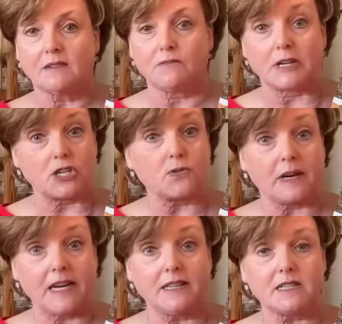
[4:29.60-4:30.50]

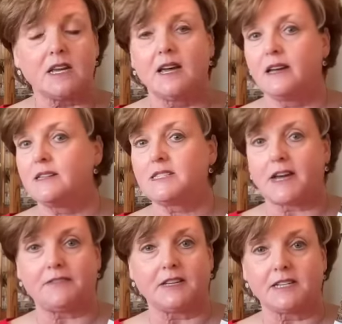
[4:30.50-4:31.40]
retreat,
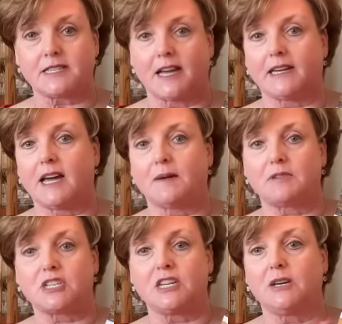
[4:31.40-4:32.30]
definitely sign up.
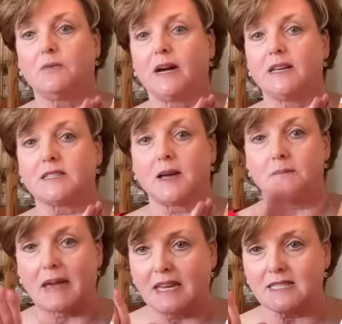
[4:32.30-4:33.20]
She was
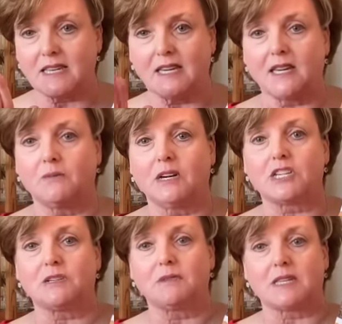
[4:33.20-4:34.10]
amazing in what
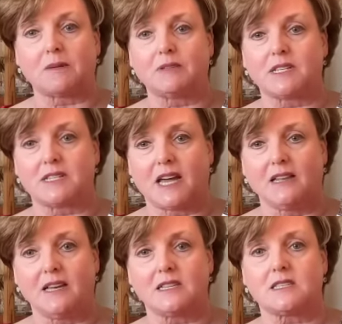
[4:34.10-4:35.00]
she was able to tell
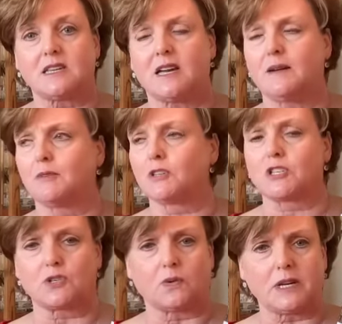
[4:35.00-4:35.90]
us. Her
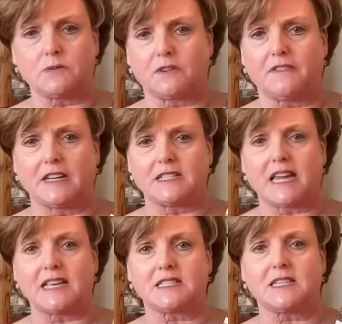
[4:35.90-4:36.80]
stories were
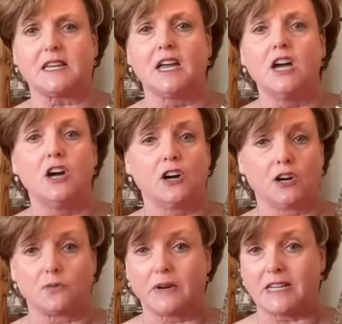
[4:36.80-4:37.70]
fantastic.
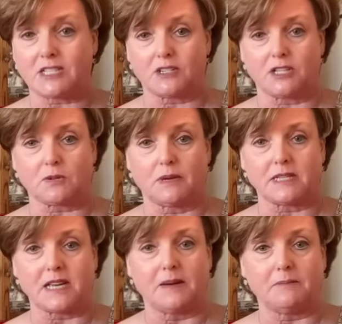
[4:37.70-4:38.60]
Her research was
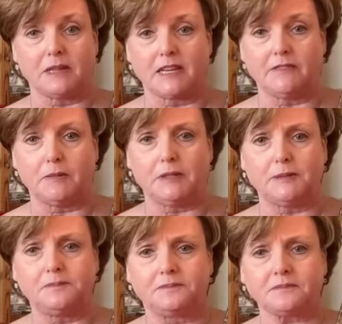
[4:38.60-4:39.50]
unbelievable.